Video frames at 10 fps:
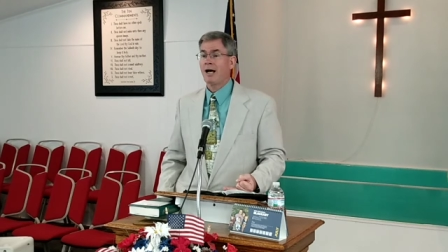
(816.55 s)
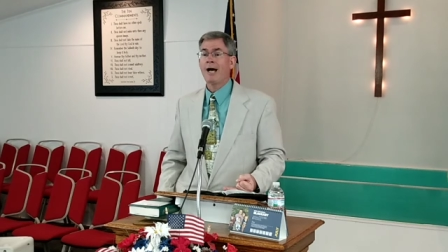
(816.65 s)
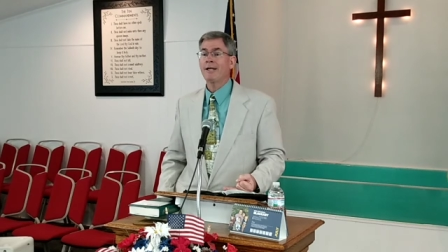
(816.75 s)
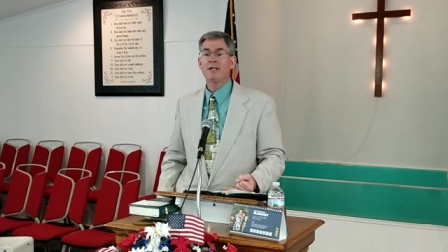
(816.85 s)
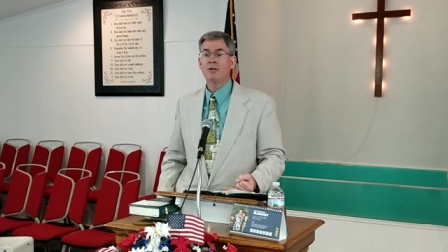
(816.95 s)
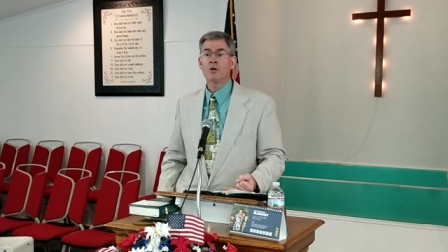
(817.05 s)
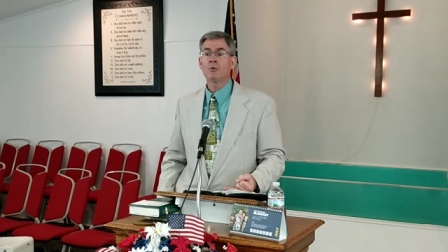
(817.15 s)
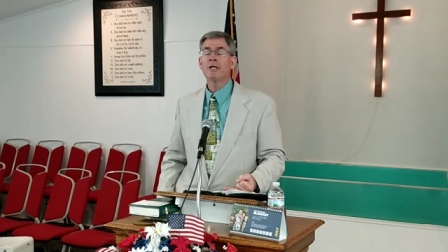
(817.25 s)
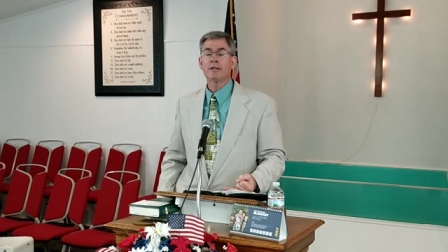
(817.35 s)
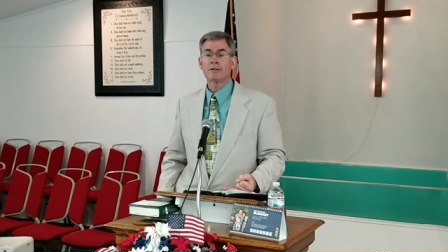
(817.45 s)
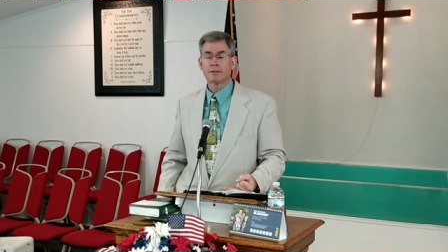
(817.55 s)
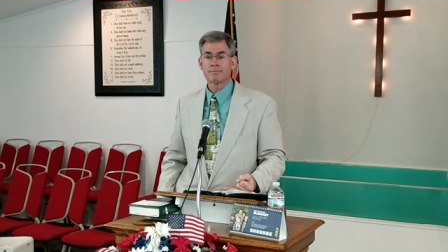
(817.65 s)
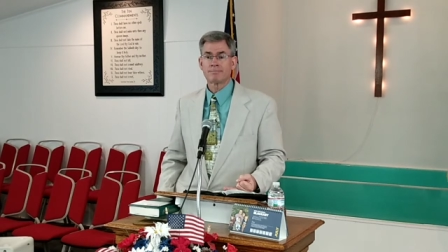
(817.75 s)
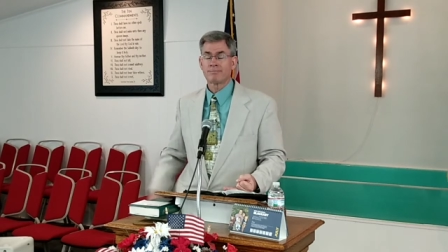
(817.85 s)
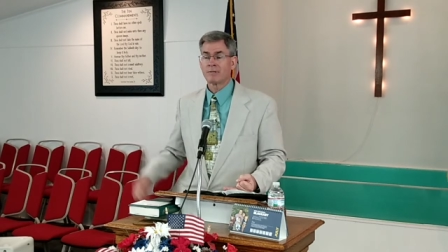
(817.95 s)
I didn't own it.
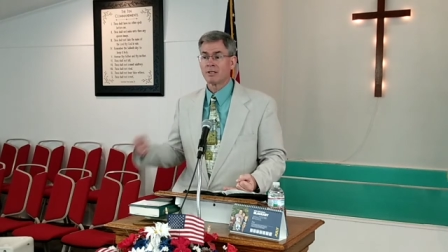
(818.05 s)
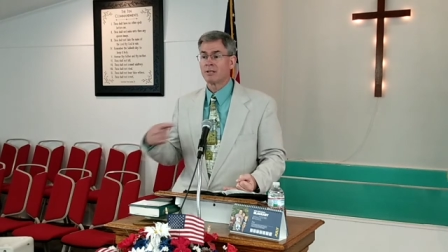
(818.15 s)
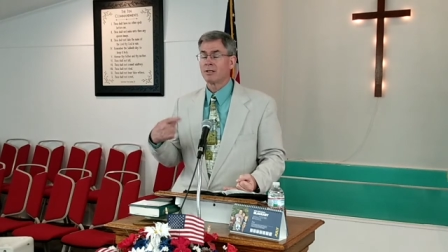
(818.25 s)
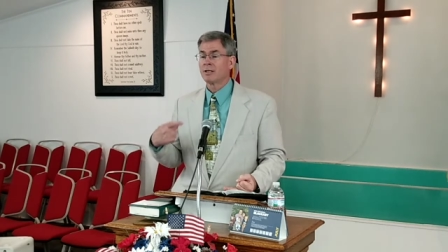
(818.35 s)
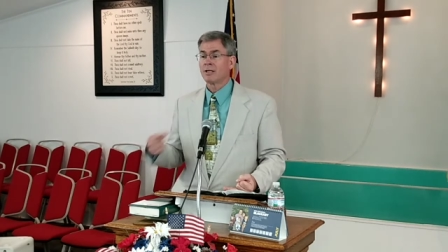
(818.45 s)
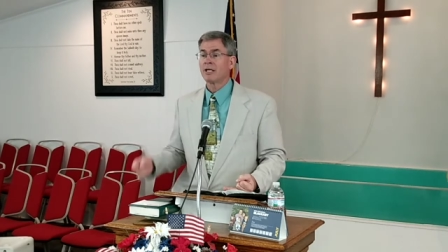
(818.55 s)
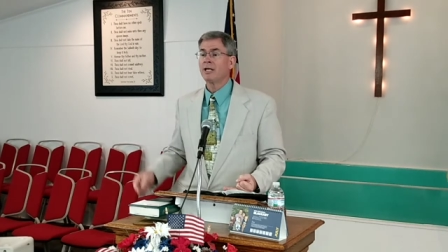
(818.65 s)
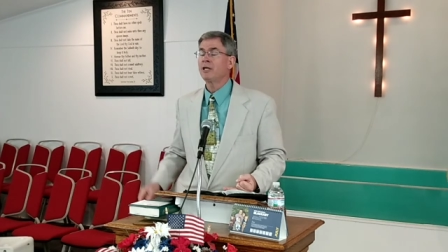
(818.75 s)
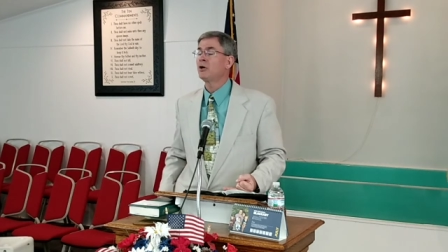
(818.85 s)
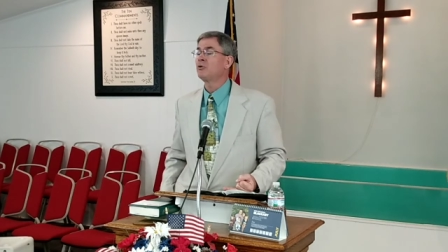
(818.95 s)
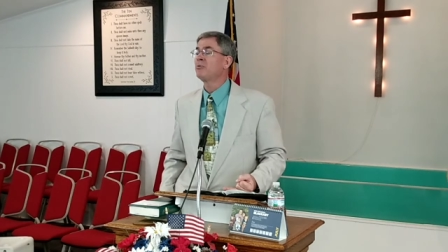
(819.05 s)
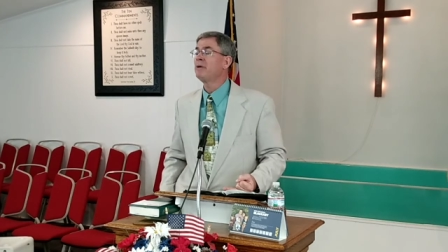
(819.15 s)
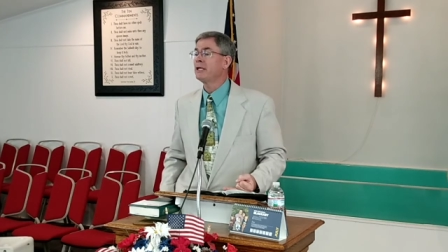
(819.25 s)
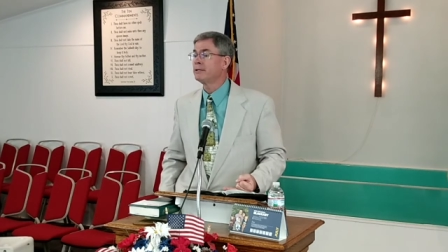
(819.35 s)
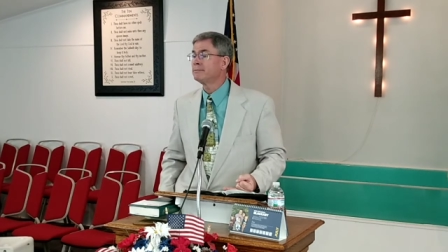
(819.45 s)
It owned
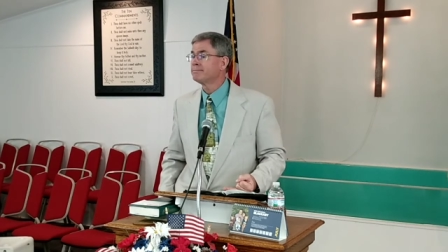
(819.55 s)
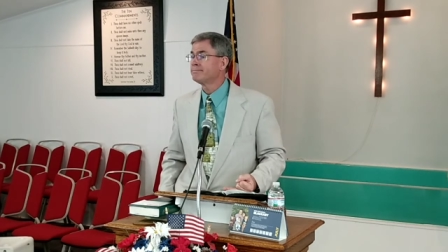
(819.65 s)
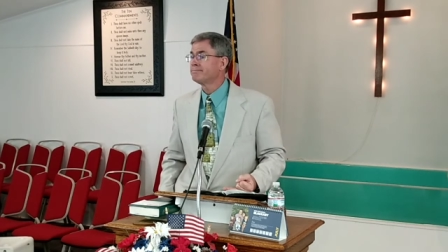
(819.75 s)
me.